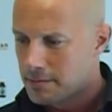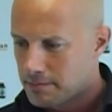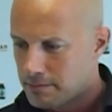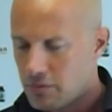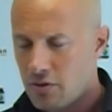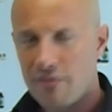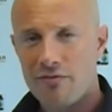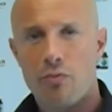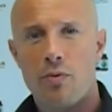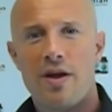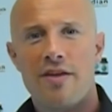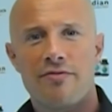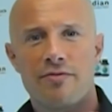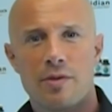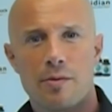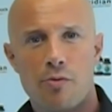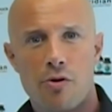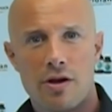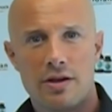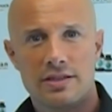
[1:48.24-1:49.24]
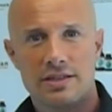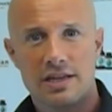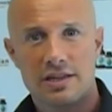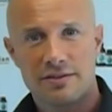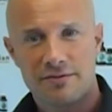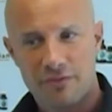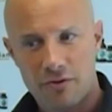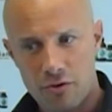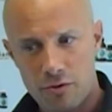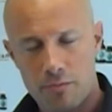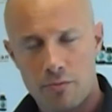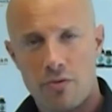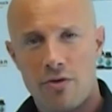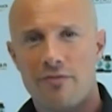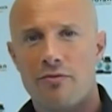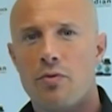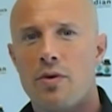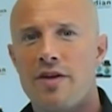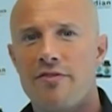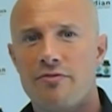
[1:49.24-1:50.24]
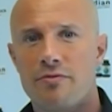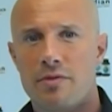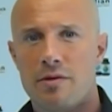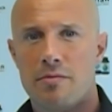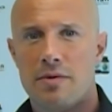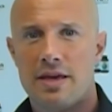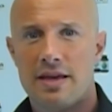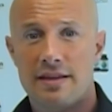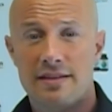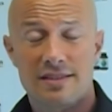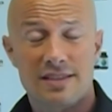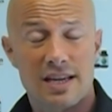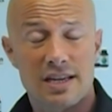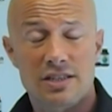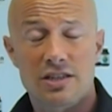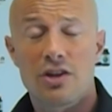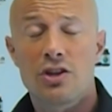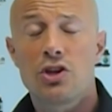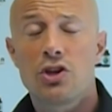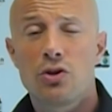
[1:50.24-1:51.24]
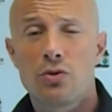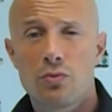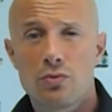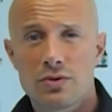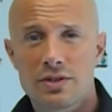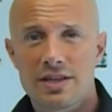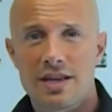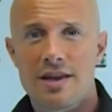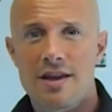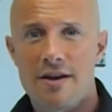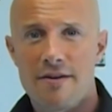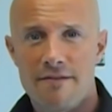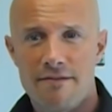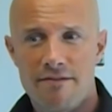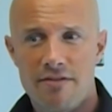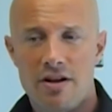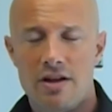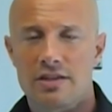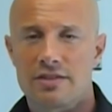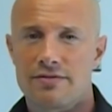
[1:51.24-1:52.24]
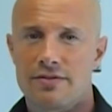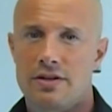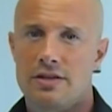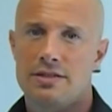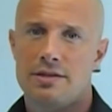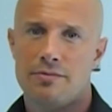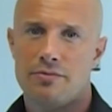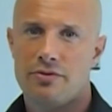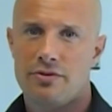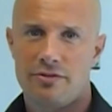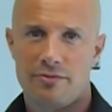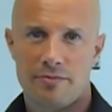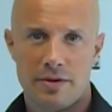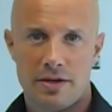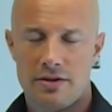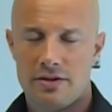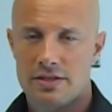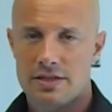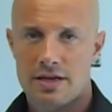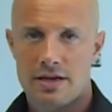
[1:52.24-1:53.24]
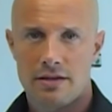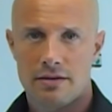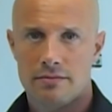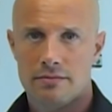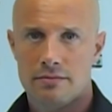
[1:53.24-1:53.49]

move away from the processed food, move away from the omega-6, and you will see a vast, vast improvement in your skin.